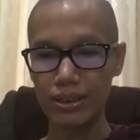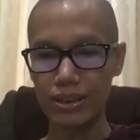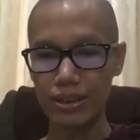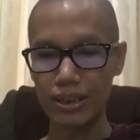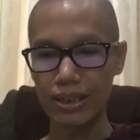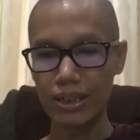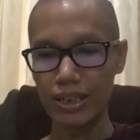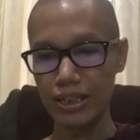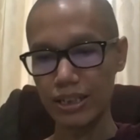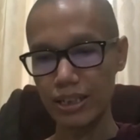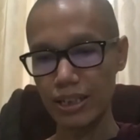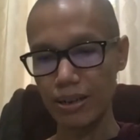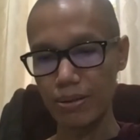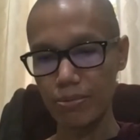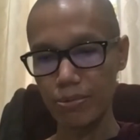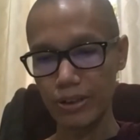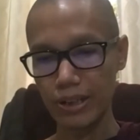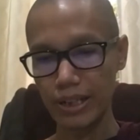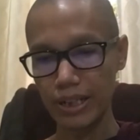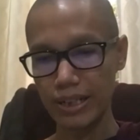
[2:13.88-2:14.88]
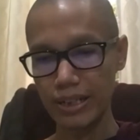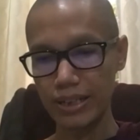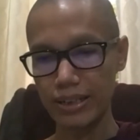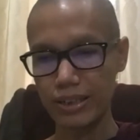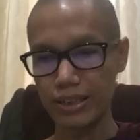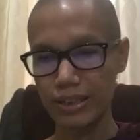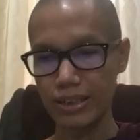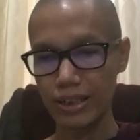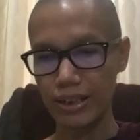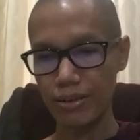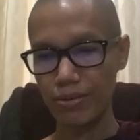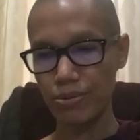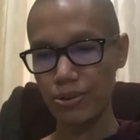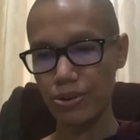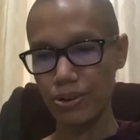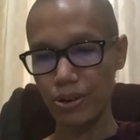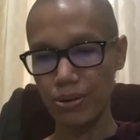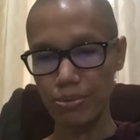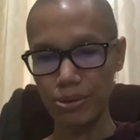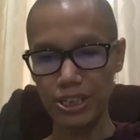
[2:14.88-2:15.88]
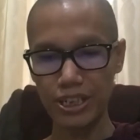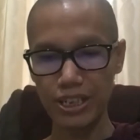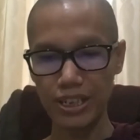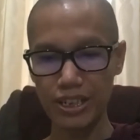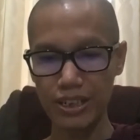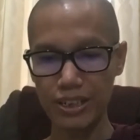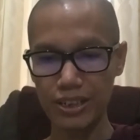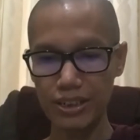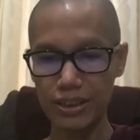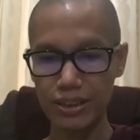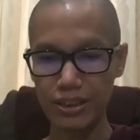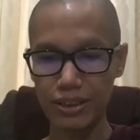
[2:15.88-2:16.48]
in the same way, absorption,